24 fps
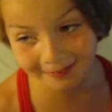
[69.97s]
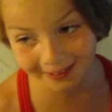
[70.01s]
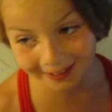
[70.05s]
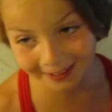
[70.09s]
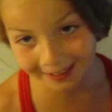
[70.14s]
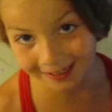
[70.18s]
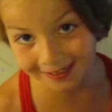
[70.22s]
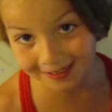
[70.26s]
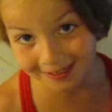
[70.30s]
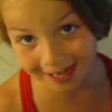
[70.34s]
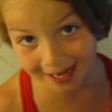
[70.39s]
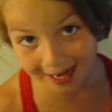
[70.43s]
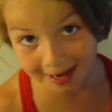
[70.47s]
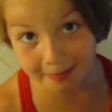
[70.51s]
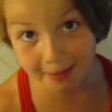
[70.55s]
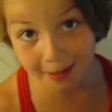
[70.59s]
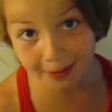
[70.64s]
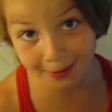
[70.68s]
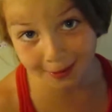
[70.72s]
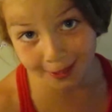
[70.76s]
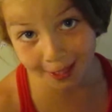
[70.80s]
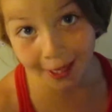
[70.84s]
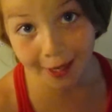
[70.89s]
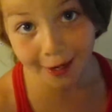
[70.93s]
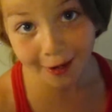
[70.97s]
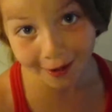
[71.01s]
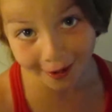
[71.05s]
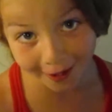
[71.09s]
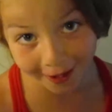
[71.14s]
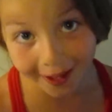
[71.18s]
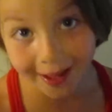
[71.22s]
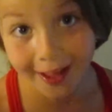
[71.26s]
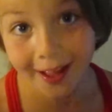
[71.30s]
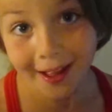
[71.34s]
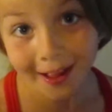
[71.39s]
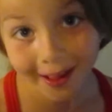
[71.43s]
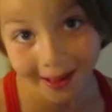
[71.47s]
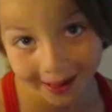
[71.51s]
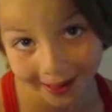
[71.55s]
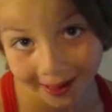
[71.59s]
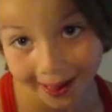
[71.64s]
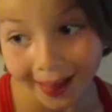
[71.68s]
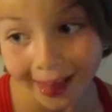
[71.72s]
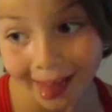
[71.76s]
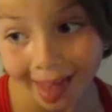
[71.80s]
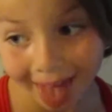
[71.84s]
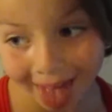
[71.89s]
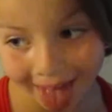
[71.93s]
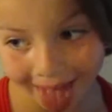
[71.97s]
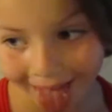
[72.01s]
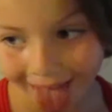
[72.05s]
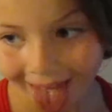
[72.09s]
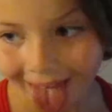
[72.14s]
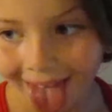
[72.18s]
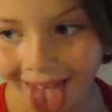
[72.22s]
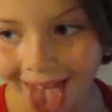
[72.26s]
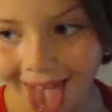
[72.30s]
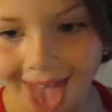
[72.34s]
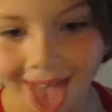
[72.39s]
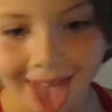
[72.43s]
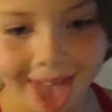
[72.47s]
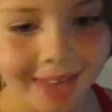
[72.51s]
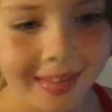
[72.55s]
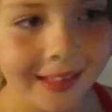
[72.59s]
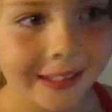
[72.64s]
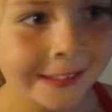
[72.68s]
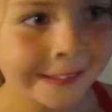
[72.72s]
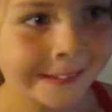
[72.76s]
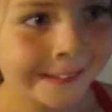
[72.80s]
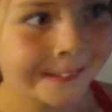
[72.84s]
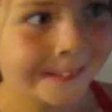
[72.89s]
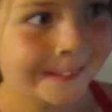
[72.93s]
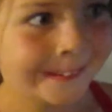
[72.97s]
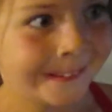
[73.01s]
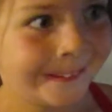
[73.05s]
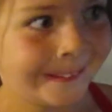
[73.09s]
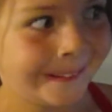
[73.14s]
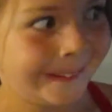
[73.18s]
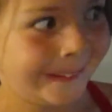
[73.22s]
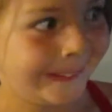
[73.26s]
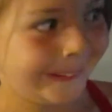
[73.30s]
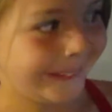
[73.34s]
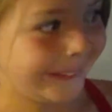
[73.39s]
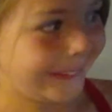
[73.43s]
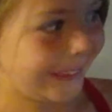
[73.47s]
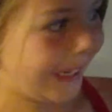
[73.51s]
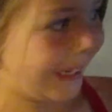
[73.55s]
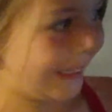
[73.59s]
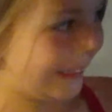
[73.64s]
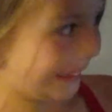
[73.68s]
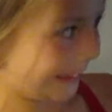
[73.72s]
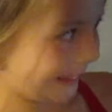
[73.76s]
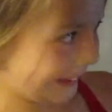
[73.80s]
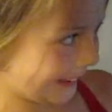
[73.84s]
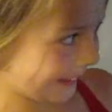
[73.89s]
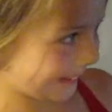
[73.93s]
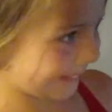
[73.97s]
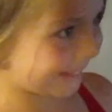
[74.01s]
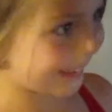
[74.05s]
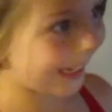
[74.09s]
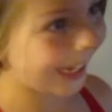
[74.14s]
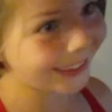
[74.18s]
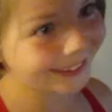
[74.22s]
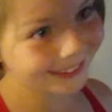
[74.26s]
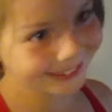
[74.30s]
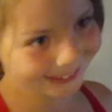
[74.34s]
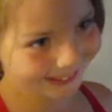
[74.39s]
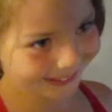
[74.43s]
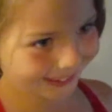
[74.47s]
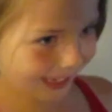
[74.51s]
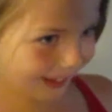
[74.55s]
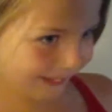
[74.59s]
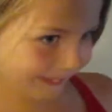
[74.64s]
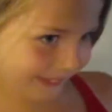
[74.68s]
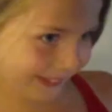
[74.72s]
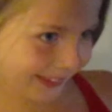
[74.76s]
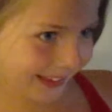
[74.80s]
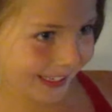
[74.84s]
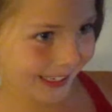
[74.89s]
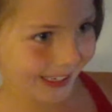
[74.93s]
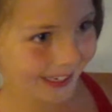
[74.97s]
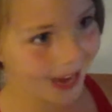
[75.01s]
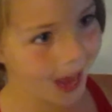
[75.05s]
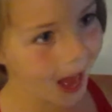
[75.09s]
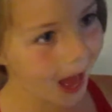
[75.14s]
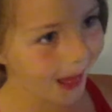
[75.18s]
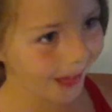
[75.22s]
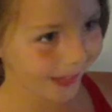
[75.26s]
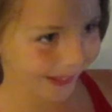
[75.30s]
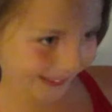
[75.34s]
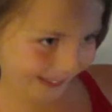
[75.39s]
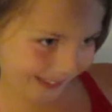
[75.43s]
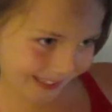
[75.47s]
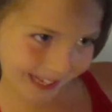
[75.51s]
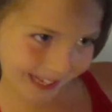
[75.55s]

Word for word: really excited about Saturday. Really? Why, Why is that? so special. I have to watch something all the